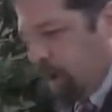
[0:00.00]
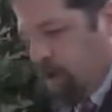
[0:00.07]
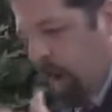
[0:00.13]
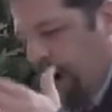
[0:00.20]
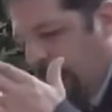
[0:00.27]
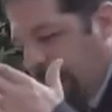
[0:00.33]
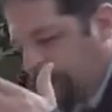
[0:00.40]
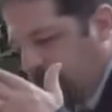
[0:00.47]

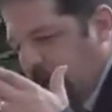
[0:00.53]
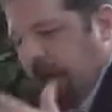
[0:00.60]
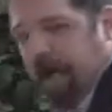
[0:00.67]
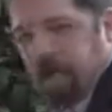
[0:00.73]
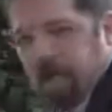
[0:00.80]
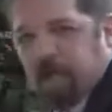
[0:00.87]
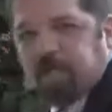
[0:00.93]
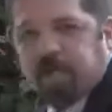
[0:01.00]
Well, Isaiah
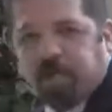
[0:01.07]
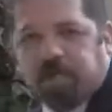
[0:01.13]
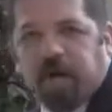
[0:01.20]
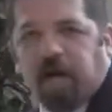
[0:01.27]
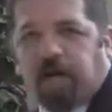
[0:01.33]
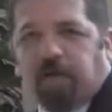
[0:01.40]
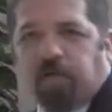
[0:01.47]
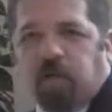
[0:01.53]
is
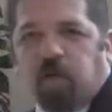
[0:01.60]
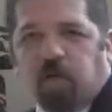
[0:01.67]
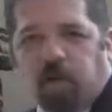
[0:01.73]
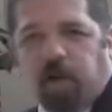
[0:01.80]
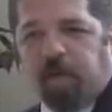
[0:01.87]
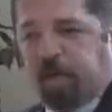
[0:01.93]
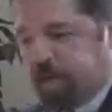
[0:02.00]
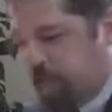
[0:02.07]
effectively
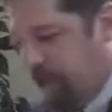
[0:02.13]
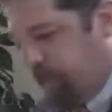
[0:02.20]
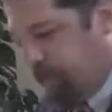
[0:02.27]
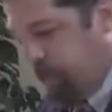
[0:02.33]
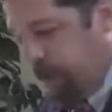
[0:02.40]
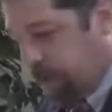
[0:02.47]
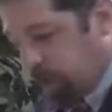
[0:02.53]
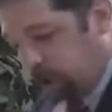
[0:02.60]
doing the same
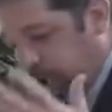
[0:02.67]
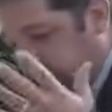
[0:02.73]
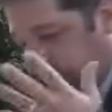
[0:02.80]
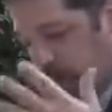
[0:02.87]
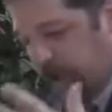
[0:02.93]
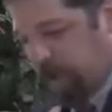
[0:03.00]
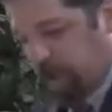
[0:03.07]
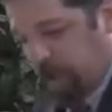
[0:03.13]
thing. Look at
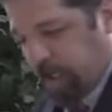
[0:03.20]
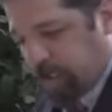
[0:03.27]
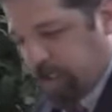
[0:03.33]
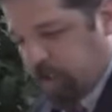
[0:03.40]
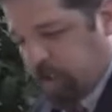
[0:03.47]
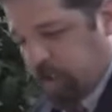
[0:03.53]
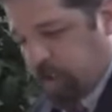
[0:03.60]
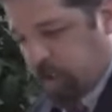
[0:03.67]
Isaiah
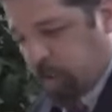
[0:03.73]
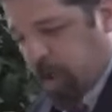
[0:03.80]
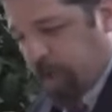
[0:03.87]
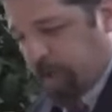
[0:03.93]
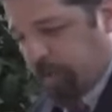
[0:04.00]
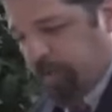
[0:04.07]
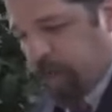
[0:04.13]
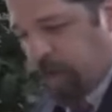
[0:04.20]

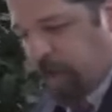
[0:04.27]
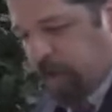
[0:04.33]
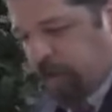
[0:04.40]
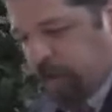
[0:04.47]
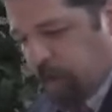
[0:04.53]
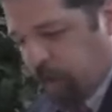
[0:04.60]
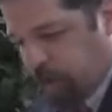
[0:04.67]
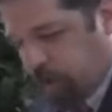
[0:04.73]
61,
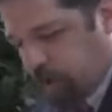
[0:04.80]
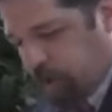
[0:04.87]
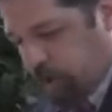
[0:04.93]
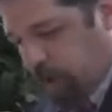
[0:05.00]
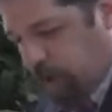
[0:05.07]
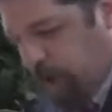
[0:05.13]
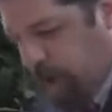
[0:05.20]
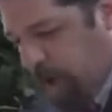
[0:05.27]
verses,
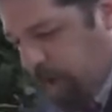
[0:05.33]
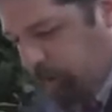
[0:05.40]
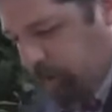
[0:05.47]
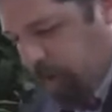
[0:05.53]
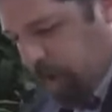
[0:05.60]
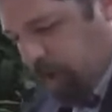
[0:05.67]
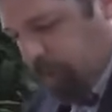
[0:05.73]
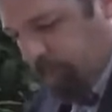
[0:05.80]

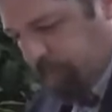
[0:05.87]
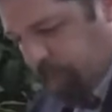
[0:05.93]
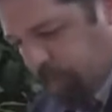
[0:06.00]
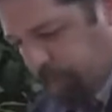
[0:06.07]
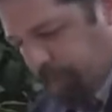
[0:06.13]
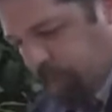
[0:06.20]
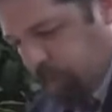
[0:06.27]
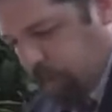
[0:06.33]
well,
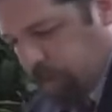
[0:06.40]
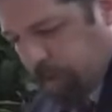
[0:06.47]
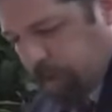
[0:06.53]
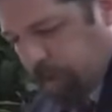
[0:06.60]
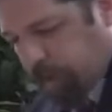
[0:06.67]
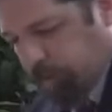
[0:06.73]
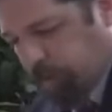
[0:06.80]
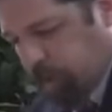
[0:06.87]
at
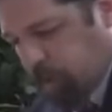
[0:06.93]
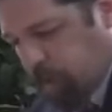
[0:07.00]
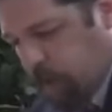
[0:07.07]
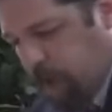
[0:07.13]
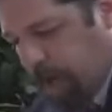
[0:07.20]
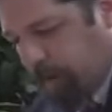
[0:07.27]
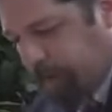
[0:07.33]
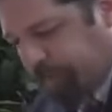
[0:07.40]
least verse
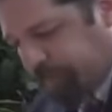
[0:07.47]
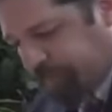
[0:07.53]
1.